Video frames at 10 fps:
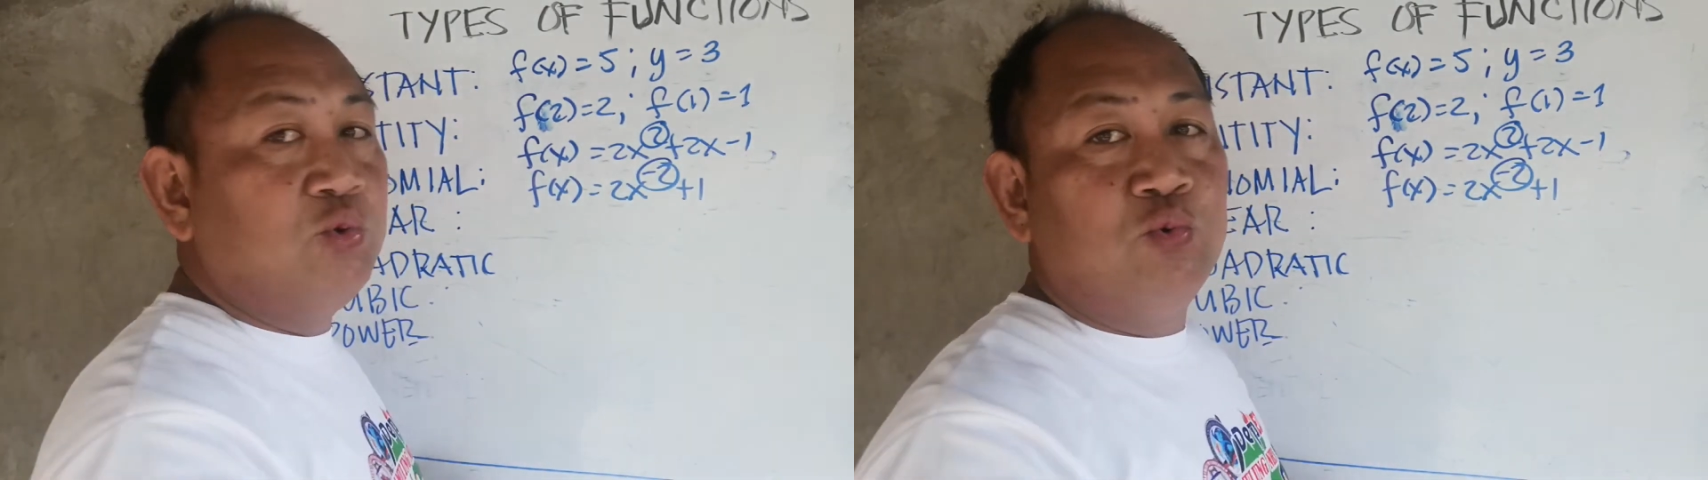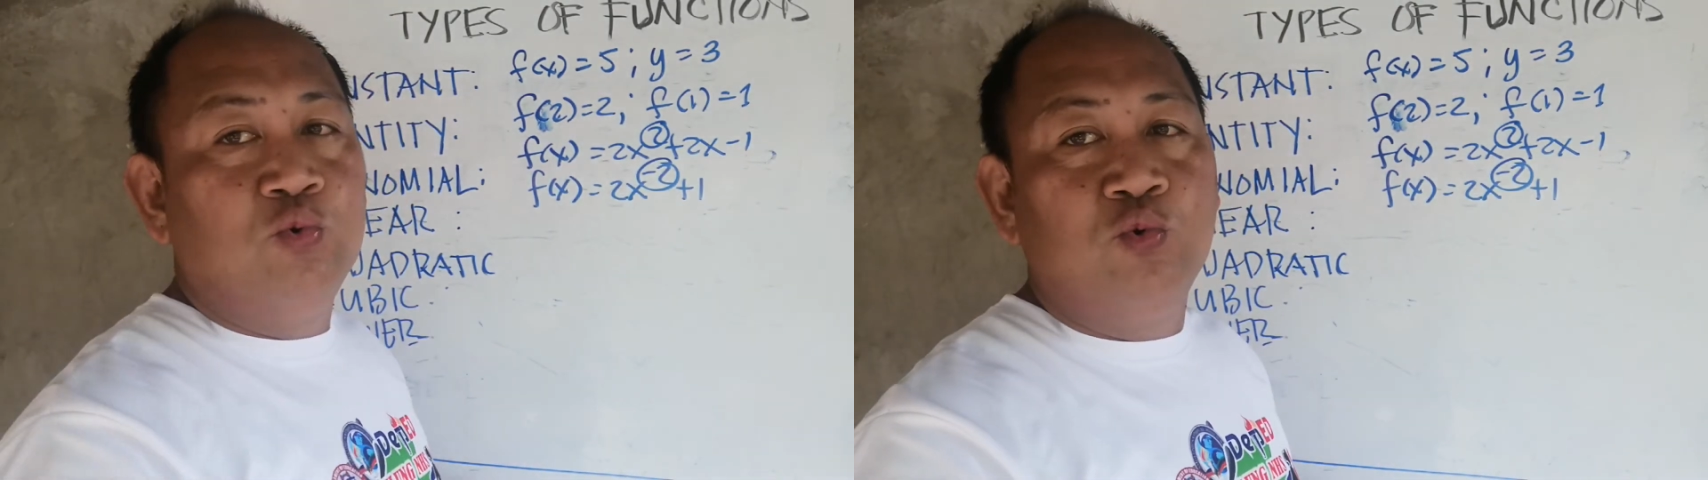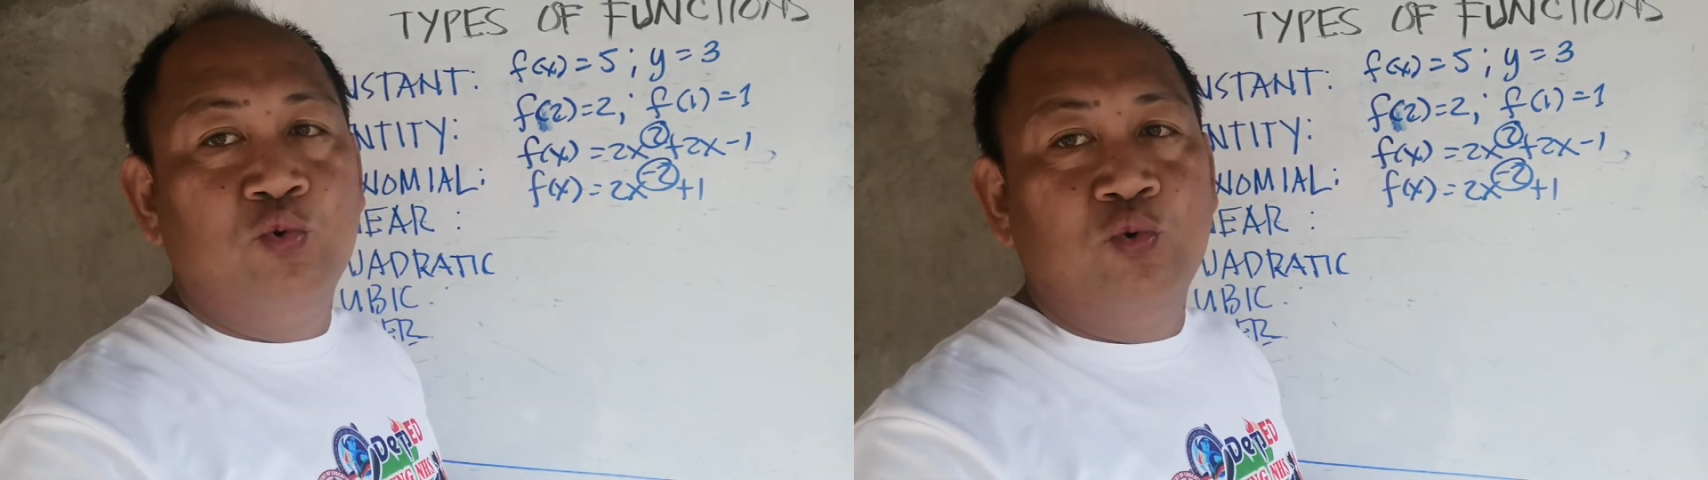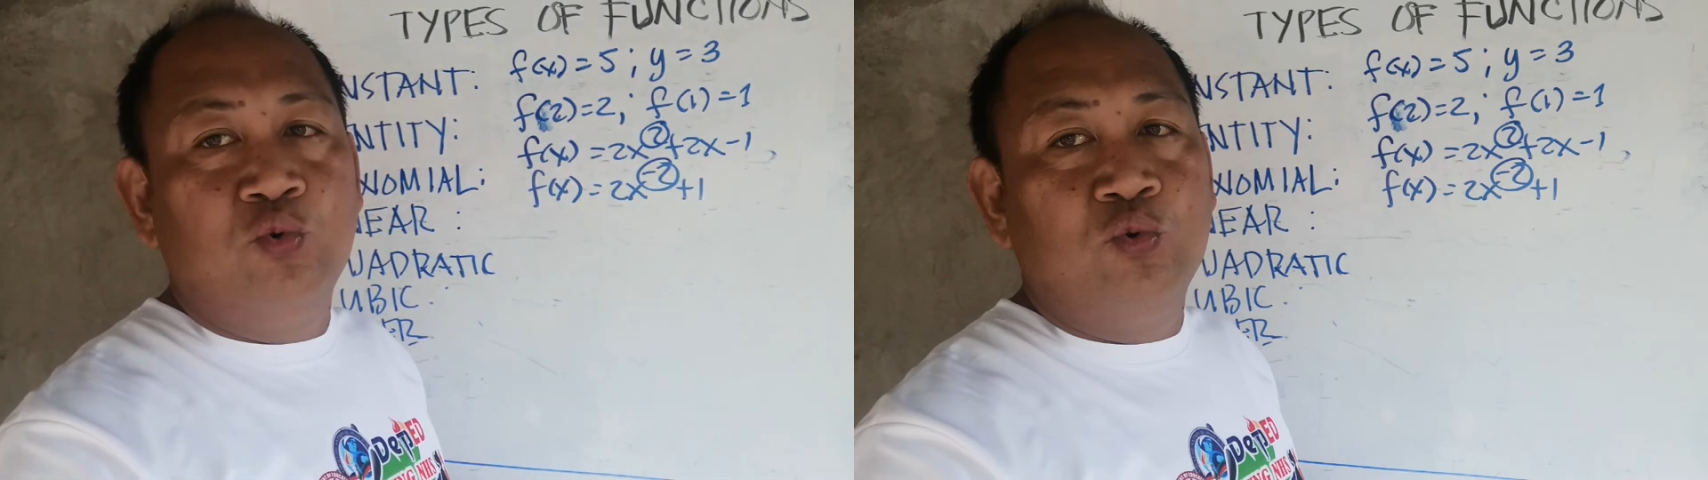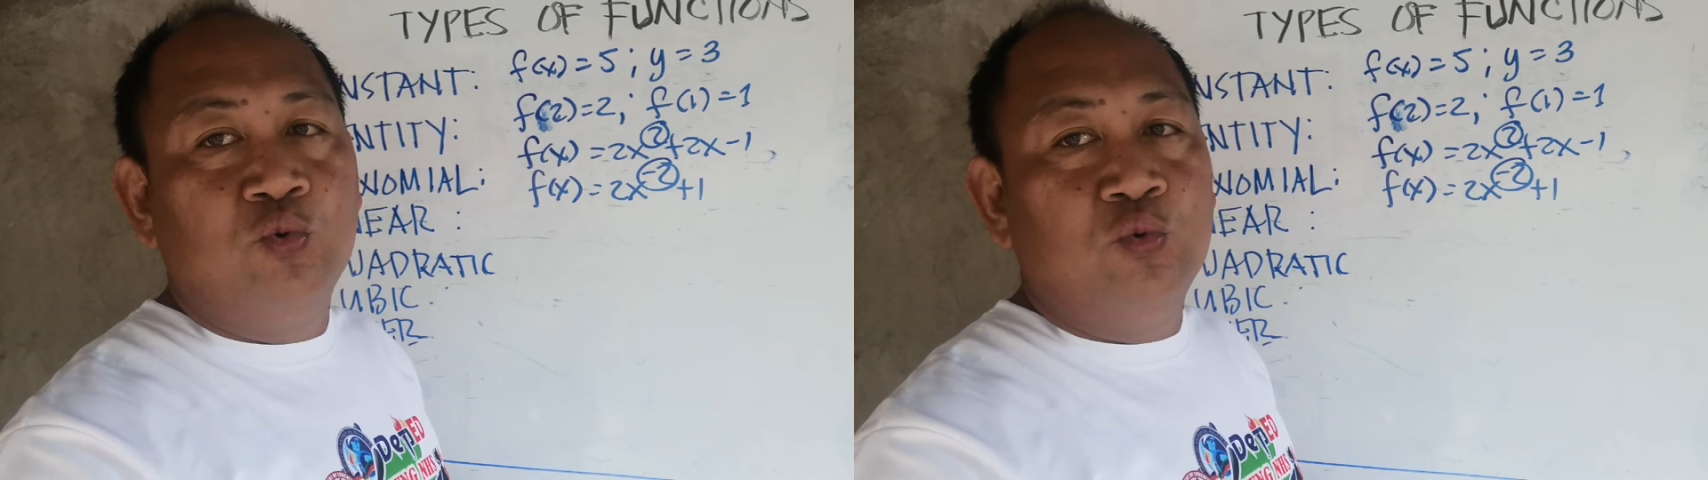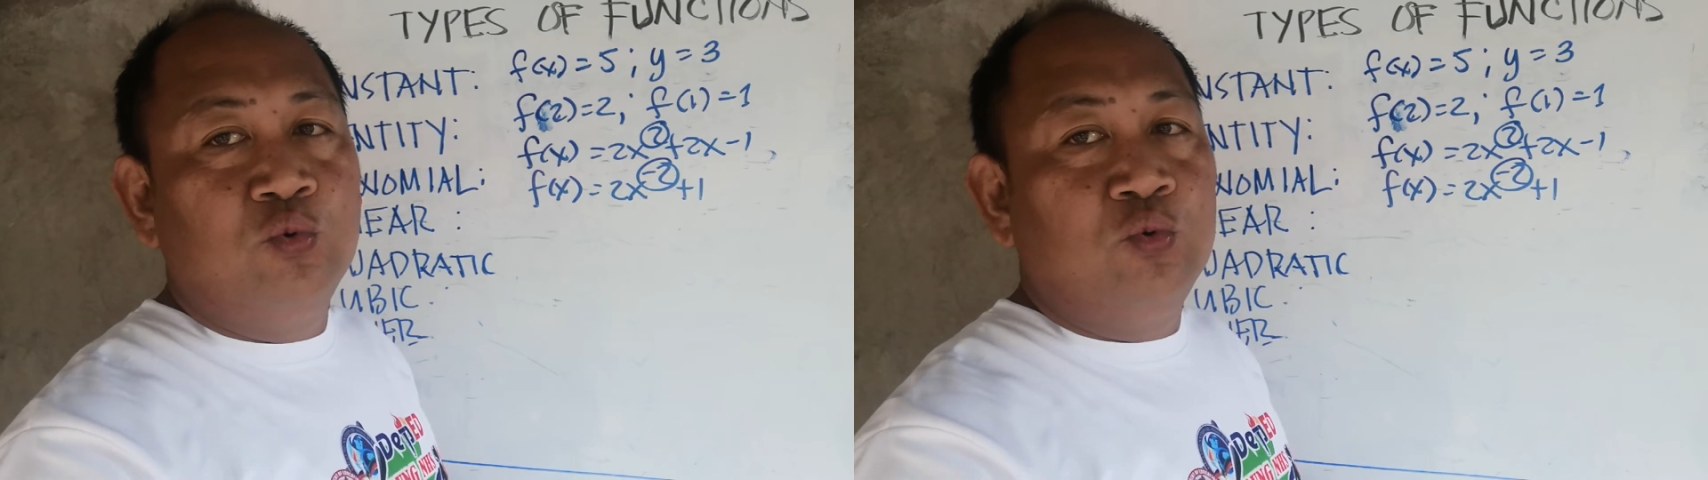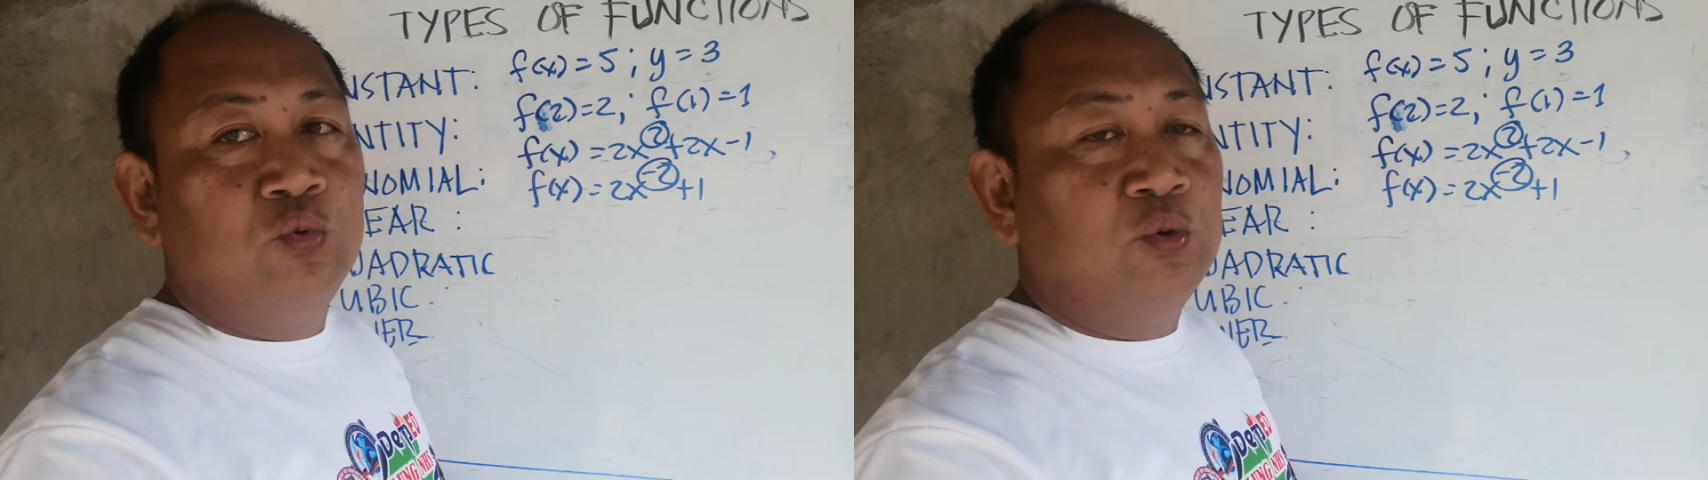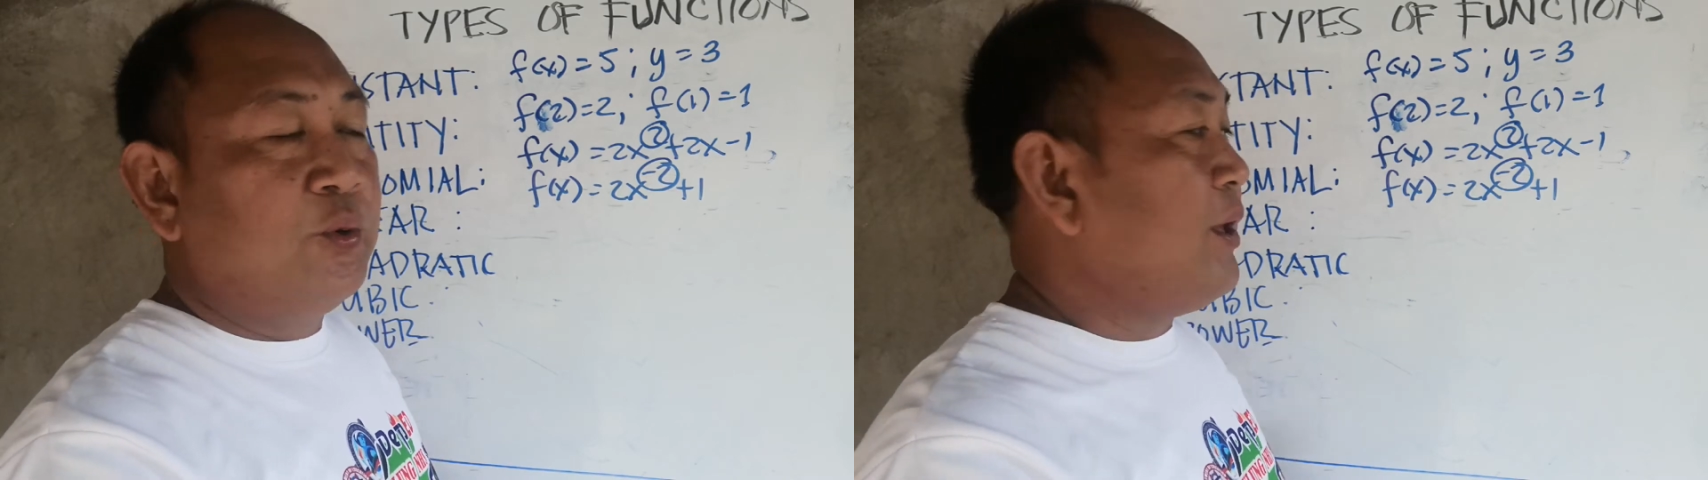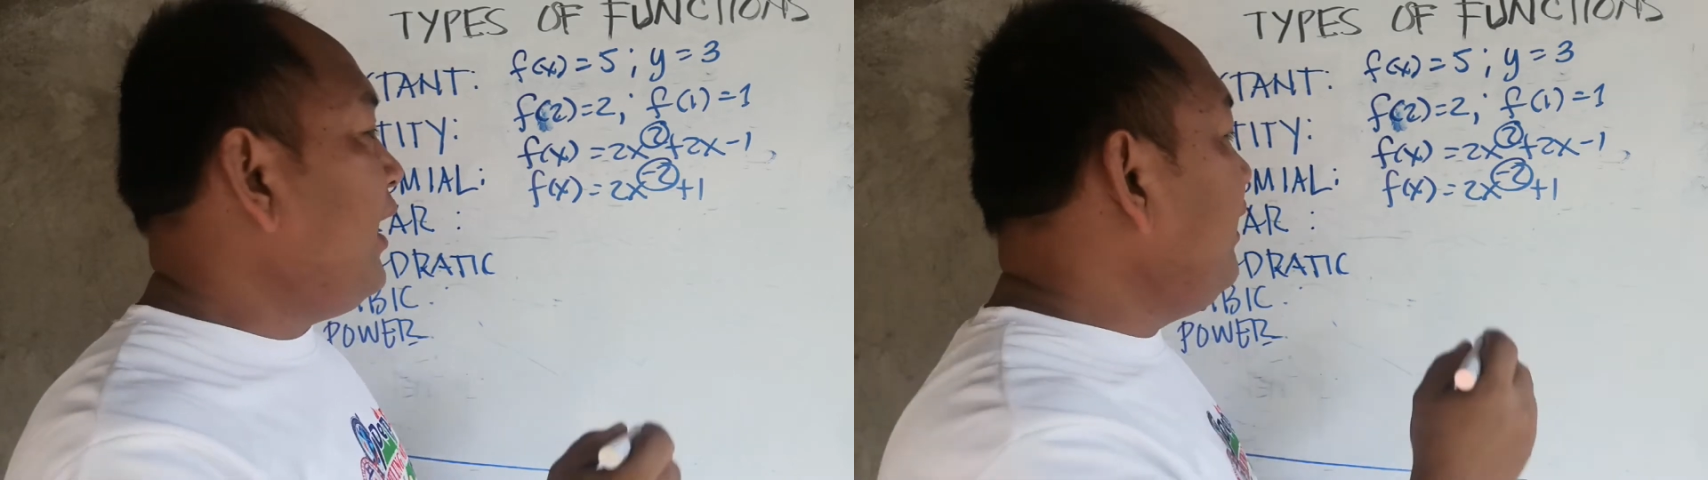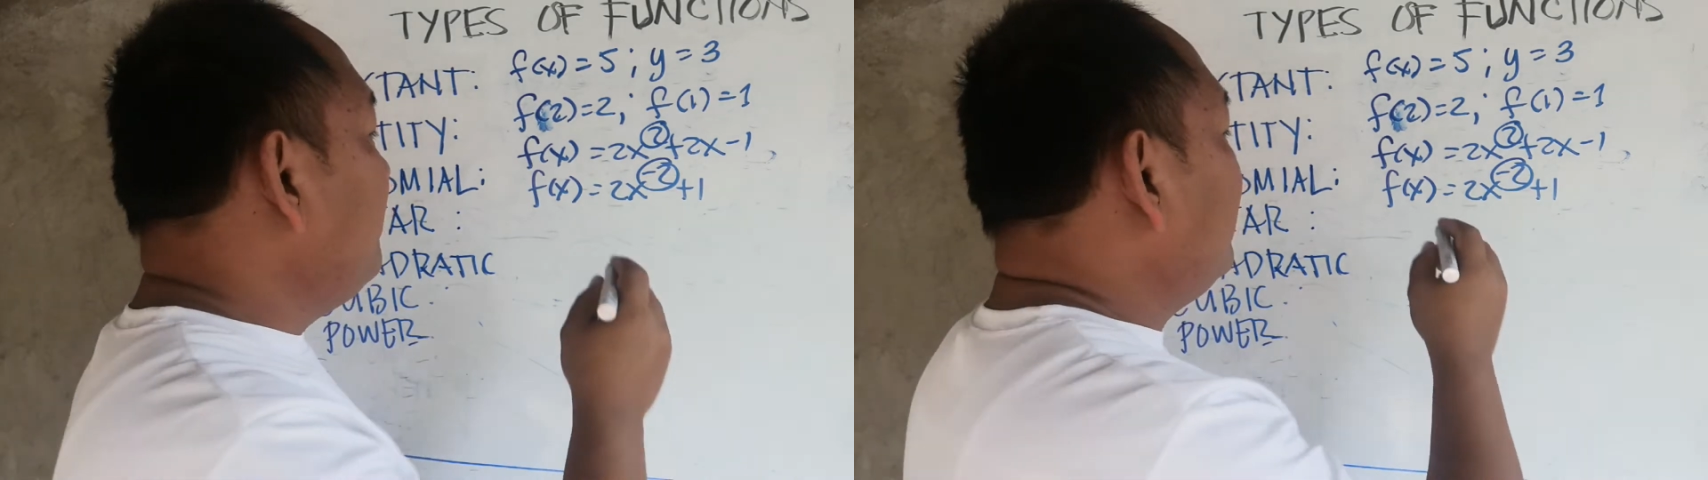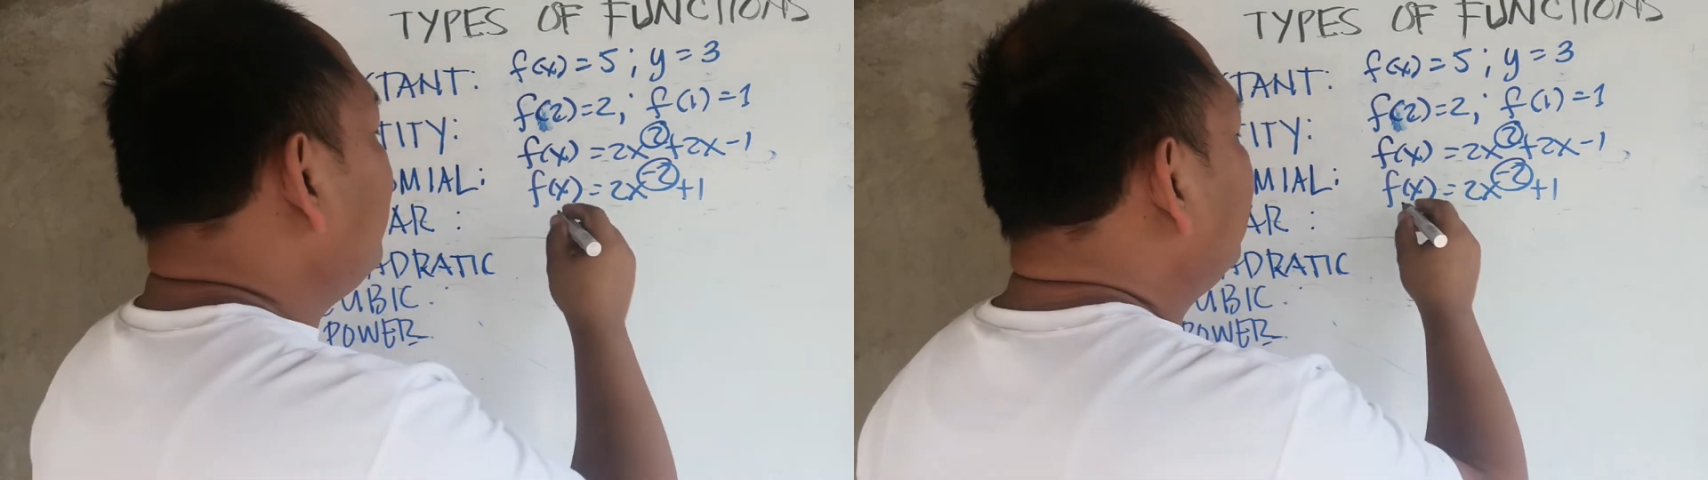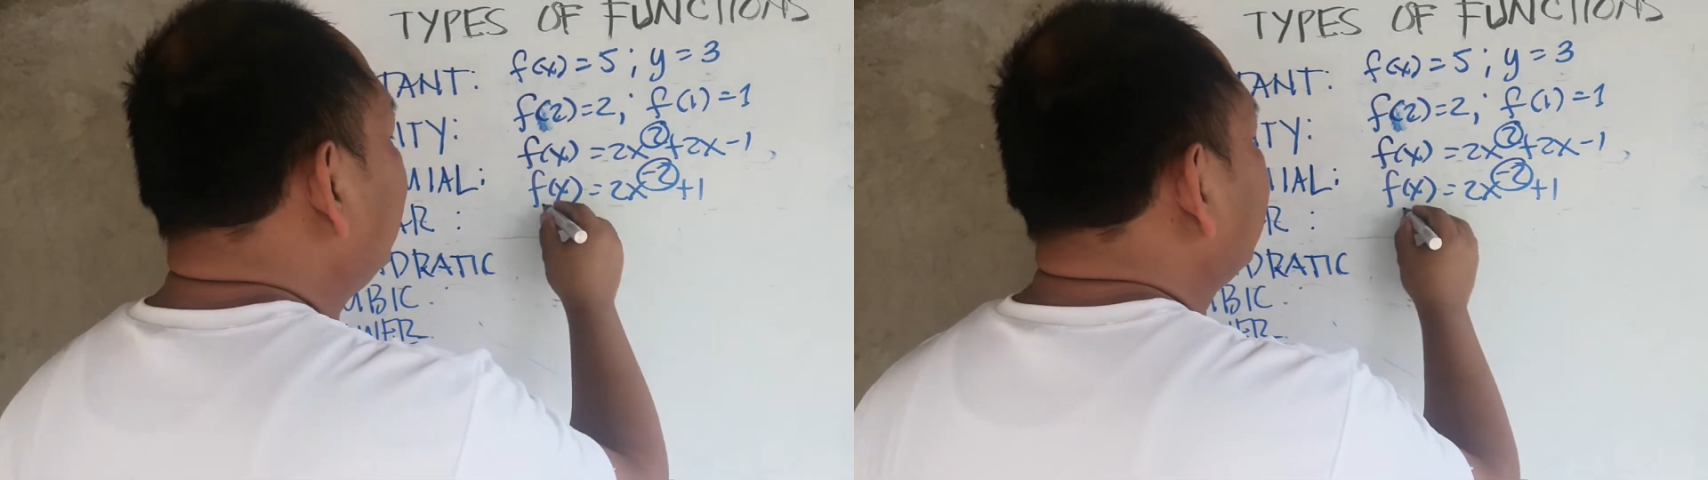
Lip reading: 2. Okay? What about